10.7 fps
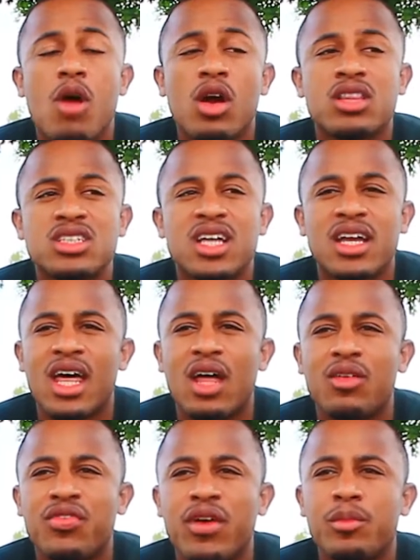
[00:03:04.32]
mark this day
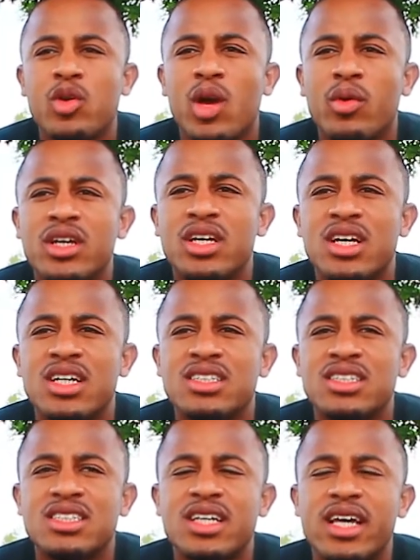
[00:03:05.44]
down, February
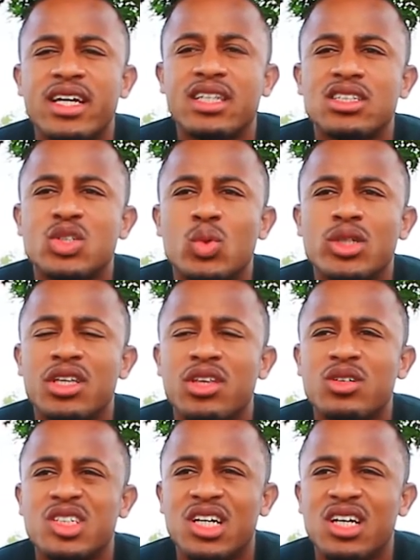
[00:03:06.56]
2nd,
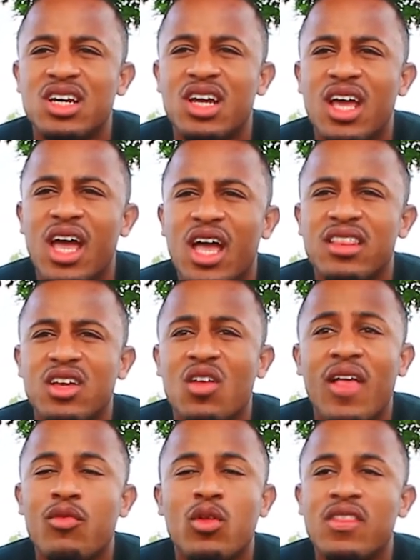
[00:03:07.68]
2013. Your
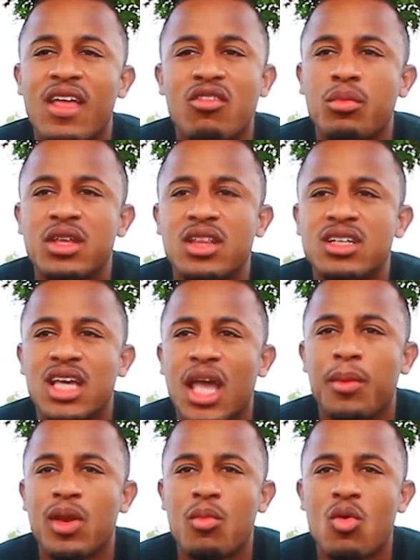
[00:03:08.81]
life will never be the
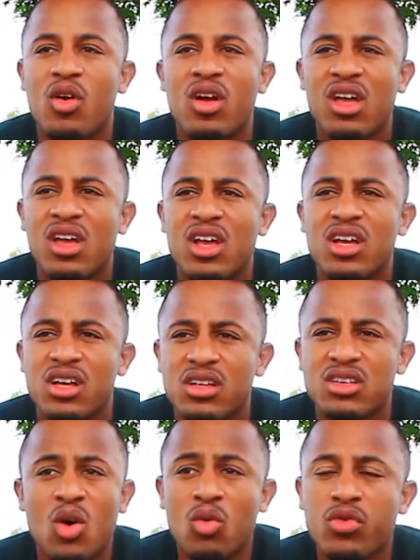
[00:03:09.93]
same anymore.
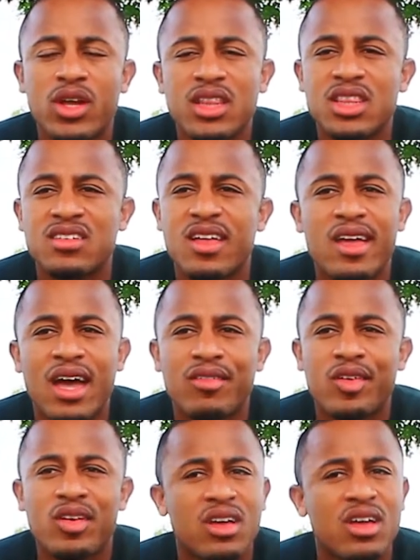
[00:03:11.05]
Don't forget this day
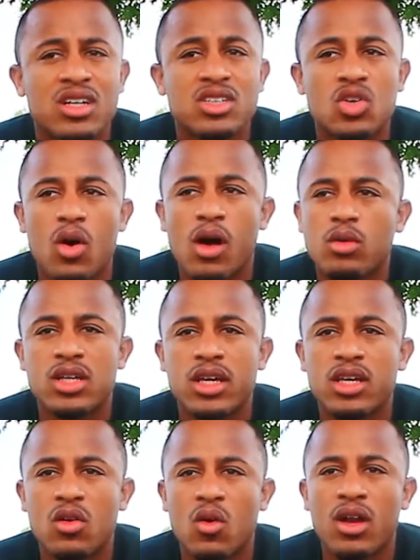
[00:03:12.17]
ever. So I was
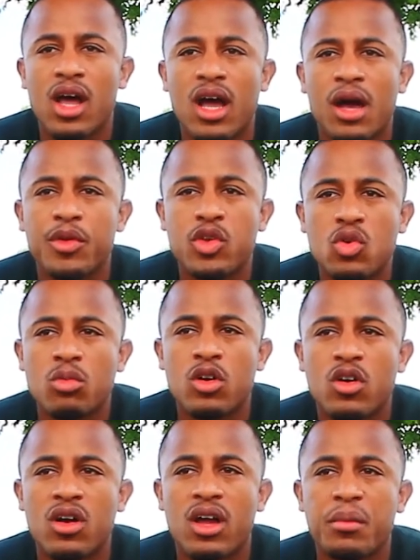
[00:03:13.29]
like, you know what? I'm going to humor
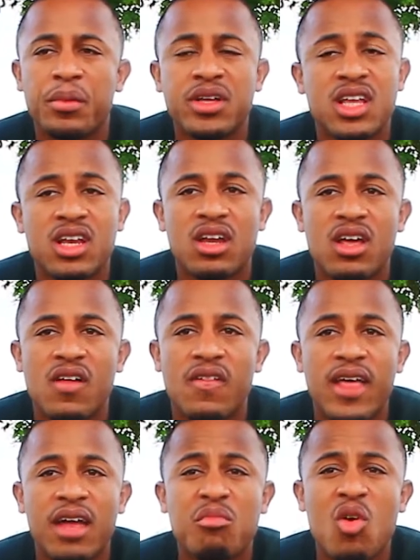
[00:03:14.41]
her. But then
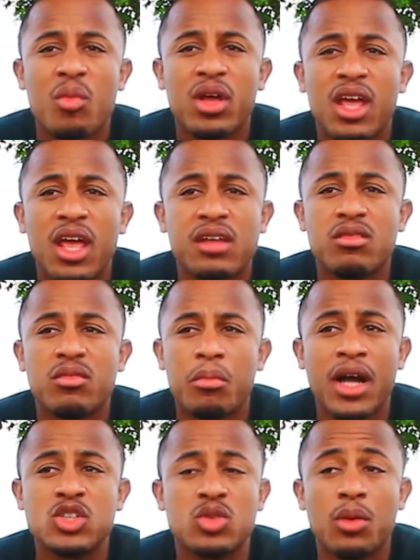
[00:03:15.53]
that moment, and
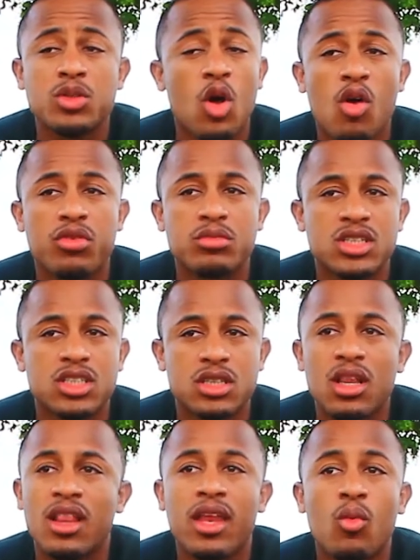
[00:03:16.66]
mind you, that was all from just
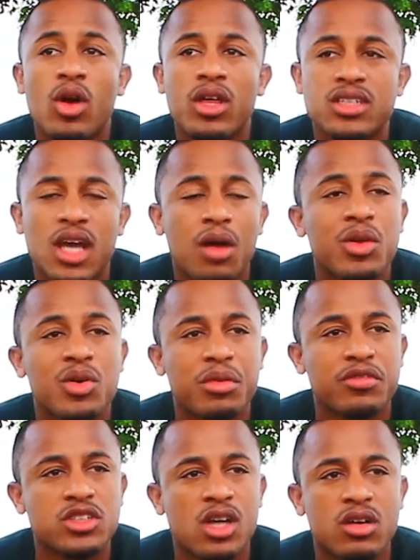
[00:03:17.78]
the lady wanting to help me with
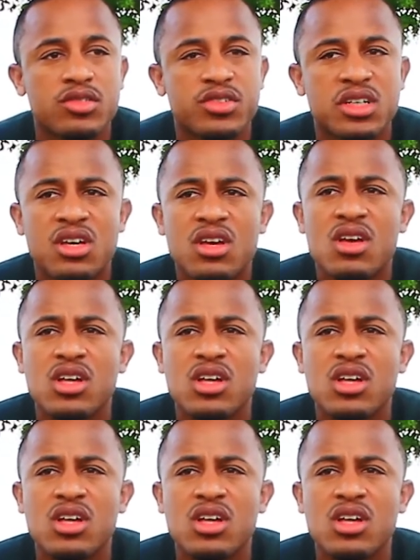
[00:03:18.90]
my photography.